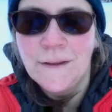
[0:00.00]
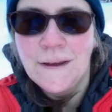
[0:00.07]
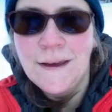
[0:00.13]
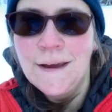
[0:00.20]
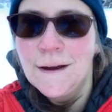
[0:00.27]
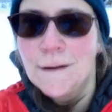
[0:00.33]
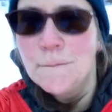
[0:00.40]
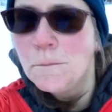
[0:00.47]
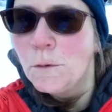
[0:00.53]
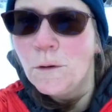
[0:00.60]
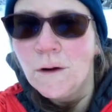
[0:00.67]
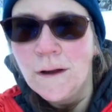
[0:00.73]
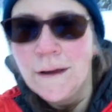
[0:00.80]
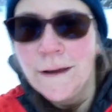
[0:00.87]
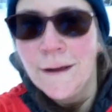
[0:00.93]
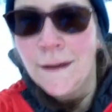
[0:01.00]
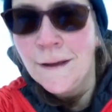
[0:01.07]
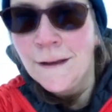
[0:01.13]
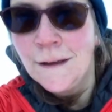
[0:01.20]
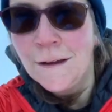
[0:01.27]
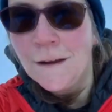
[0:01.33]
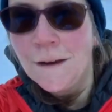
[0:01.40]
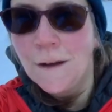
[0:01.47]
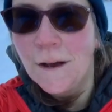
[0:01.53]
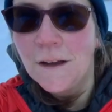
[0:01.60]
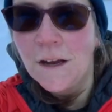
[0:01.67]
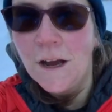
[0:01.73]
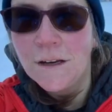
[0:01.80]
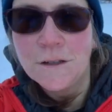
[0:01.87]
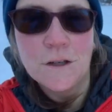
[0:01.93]
here, and boy,
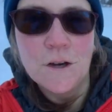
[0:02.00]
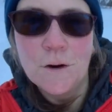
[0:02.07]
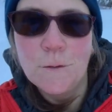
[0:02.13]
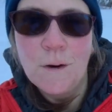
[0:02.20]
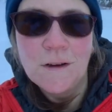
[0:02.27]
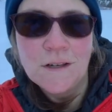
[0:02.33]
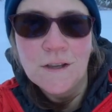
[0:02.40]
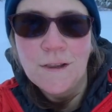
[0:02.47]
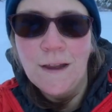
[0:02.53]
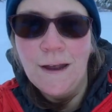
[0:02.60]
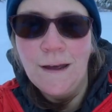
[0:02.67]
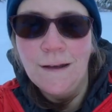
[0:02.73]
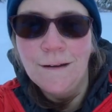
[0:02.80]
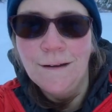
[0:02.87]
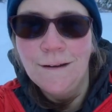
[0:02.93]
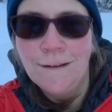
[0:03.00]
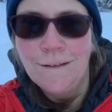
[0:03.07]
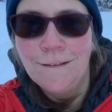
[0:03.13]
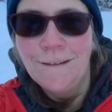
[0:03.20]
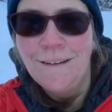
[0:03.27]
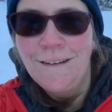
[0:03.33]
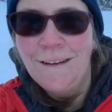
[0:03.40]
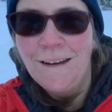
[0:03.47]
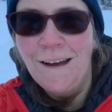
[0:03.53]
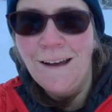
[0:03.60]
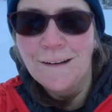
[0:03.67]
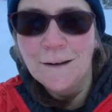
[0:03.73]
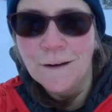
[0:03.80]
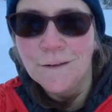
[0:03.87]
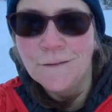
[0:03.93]
I sure wish that
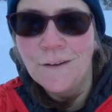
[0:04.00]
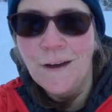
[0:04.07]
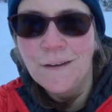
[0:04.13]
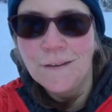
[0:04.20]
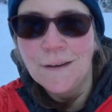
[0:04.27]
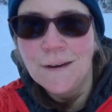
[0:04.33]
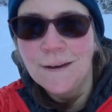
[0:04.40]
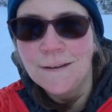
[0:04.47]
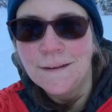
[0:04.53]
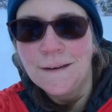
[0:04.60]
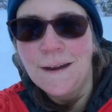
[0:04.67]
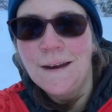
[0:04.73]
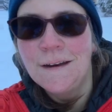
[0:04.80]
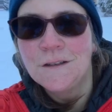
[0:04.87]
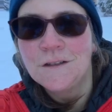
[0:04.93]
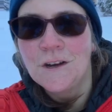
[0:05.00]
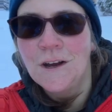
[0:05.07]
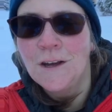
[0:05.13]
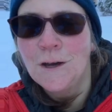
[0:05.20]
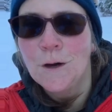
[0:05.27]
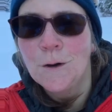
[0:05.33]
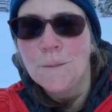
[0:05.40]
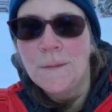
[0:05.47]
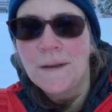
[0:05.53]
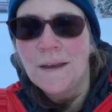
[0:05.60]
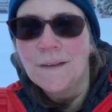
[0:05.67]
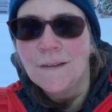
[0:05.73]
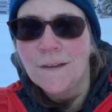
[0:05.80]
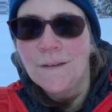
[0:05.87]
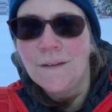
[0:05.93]
I couldn't find any today to show you,
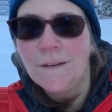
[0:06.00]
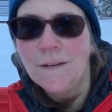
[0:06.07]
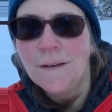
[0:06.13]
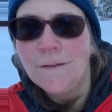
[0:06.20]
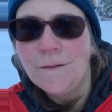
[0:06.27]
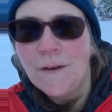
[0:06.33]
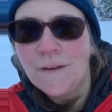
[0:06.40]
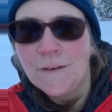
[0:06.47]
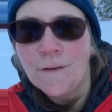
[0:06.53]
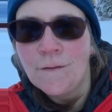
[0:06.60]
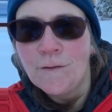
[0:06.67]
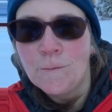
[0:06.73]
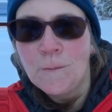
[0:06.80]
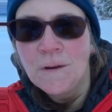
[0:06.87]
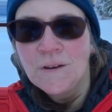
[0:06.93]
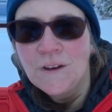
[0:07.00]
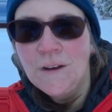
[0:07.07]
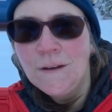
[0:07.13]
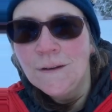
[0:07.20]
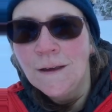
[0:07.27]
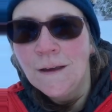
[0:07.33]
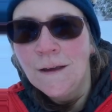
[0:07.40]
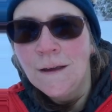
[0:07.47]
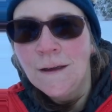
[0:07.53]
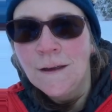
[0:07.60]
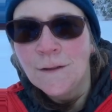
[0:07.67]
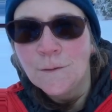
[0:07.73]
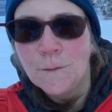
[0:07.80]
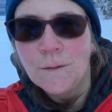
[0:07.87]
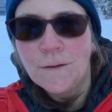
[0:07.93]
because this is an invasive species.
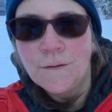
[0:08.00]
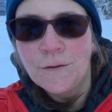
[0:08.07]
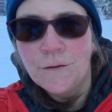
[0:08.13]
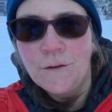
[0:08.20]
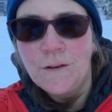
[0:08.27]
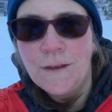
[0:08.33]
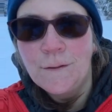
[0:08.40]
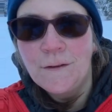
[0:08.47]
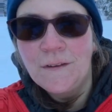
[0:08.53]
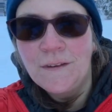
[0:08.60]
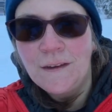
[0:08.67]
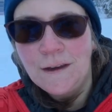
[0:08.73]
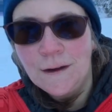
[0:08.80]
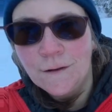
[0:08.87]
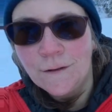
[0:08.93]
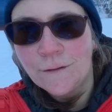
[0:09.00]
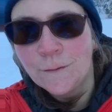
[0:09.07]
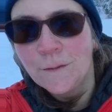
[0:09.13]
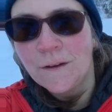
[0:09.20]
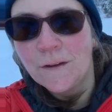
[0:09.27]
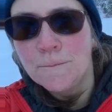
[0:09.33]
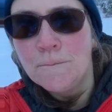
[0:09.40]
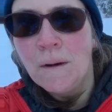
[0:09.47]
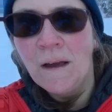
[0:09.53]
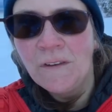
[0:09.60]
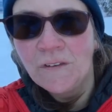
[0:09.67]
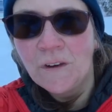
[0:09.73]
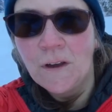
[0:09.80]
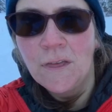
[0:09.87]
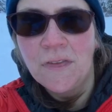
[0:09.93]
It's one of 3 that we see here. This one is
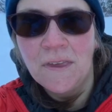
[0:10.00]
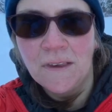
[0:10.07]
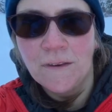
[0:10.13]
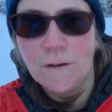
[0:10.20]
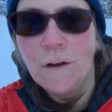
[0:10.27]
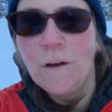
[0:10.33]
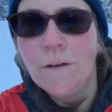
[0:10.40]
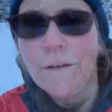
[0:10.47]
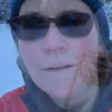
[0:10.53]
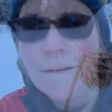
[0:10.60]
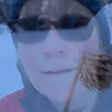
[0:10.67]
musk thistle.